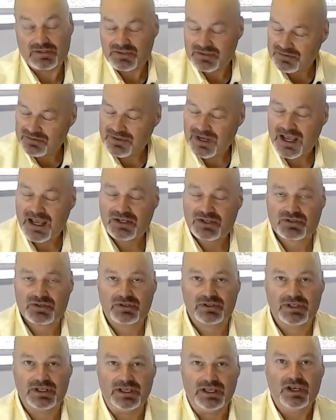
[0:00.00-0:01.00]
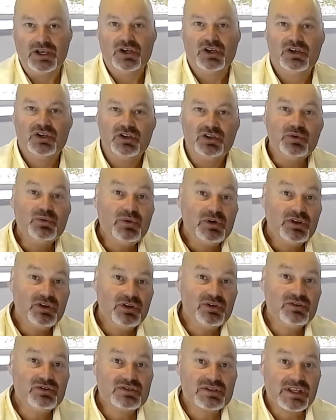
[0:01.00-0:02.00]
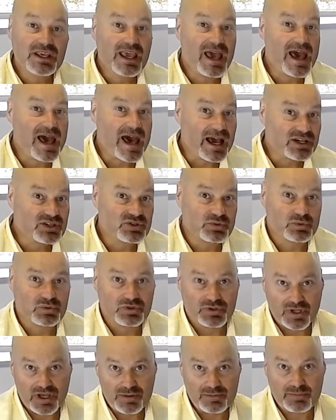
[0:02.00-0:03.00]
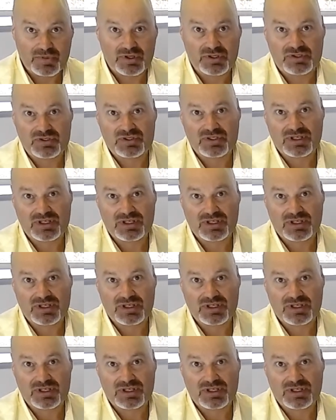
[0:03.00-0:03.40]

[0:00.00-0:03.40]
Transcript: So naturally, you would use the actual numbers